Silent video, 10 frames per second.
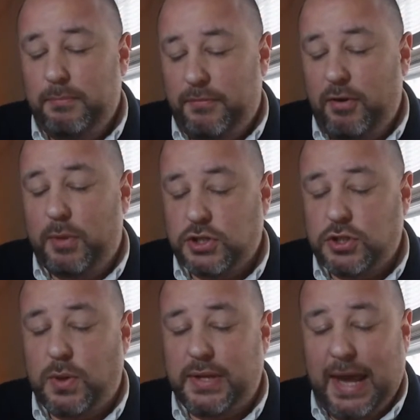very much
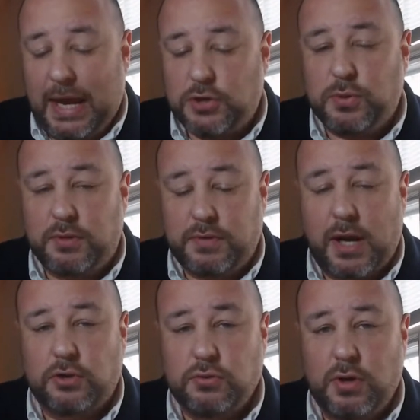so on the hatred of
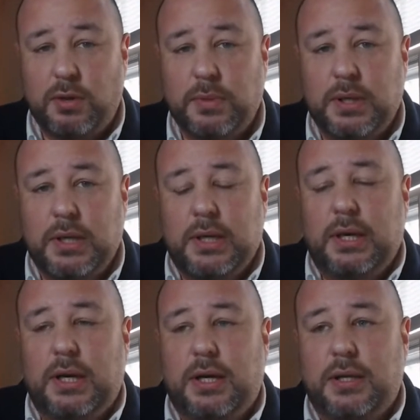Donald Trump,
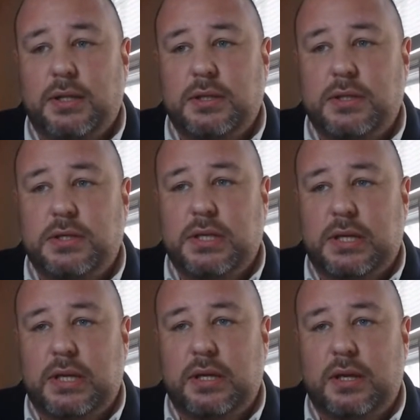
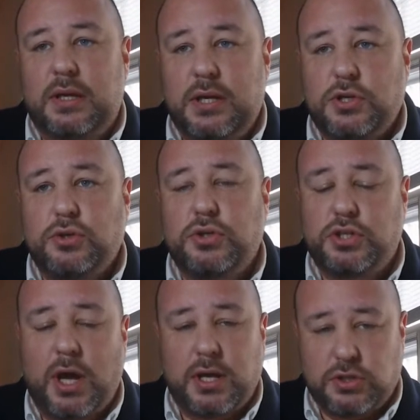the initial
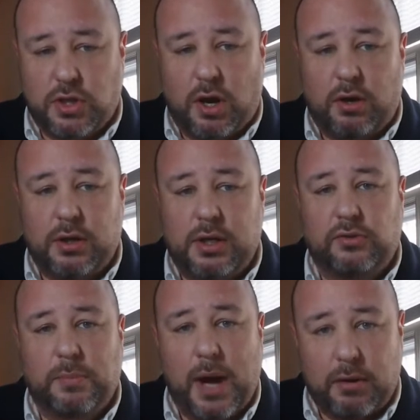signs are
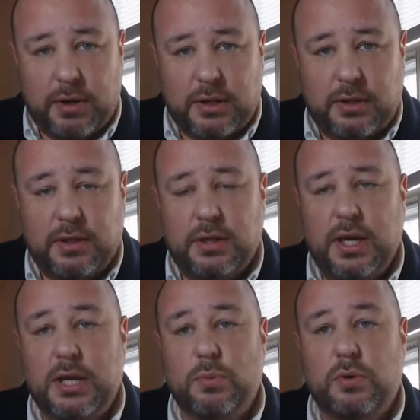he's a moderate,
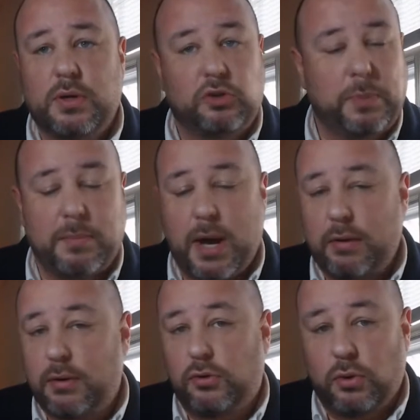and he's been a
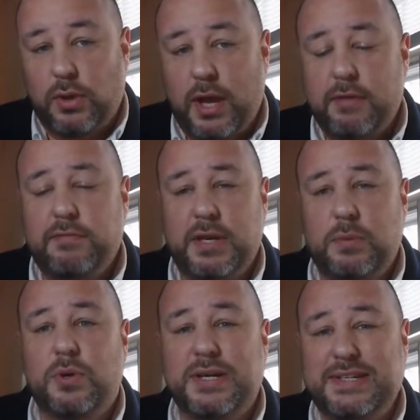moderate his whole life, and he
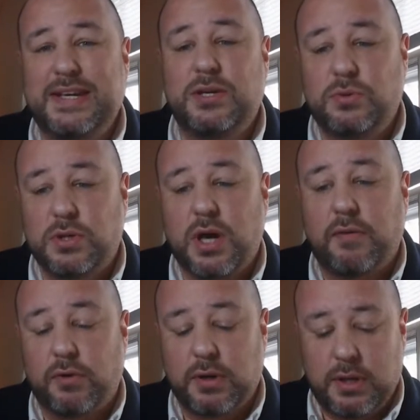will continue to
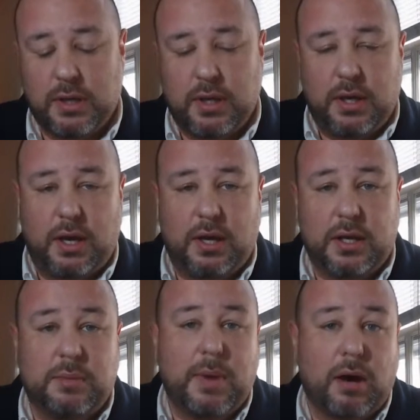govern
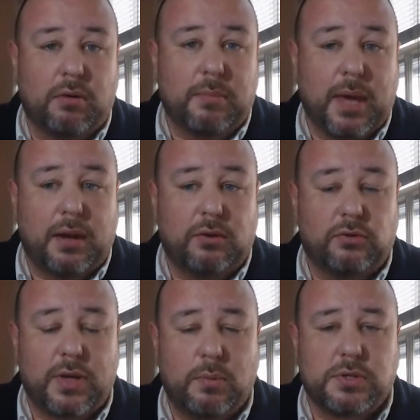in a moderate manner.
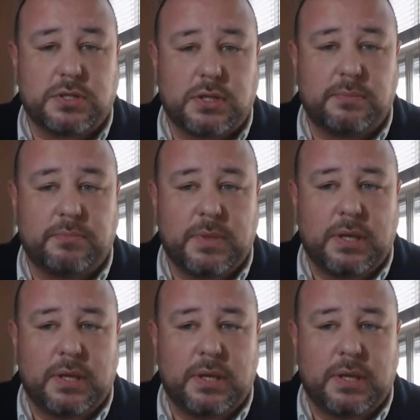So that was a